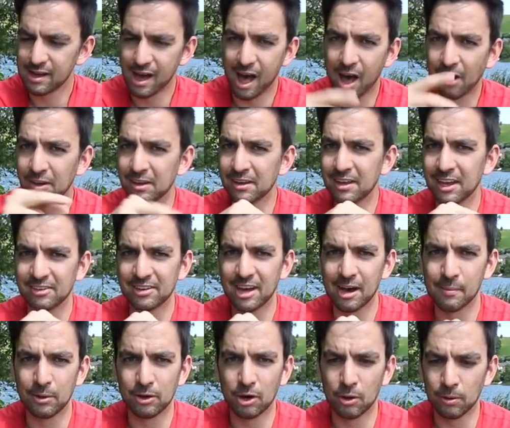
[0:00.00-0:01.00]
I'll link it
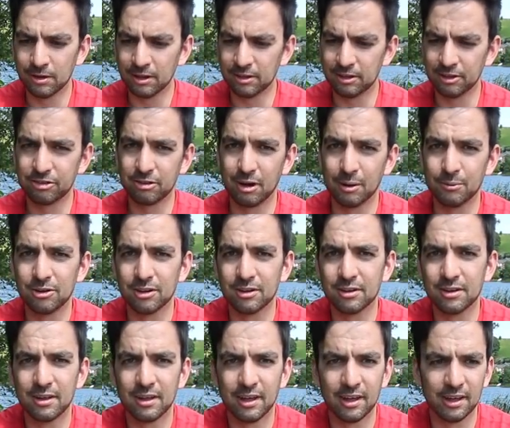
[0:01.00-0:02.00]
down below in the
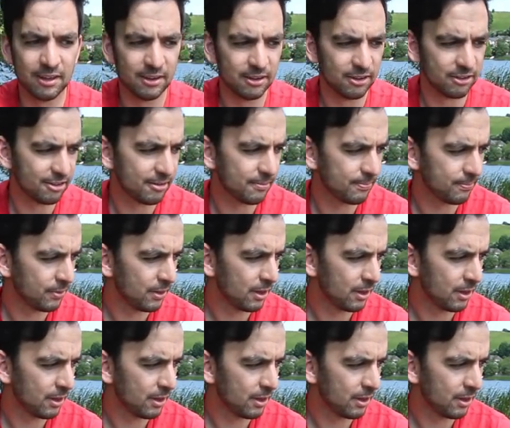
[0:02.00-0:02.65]
description, and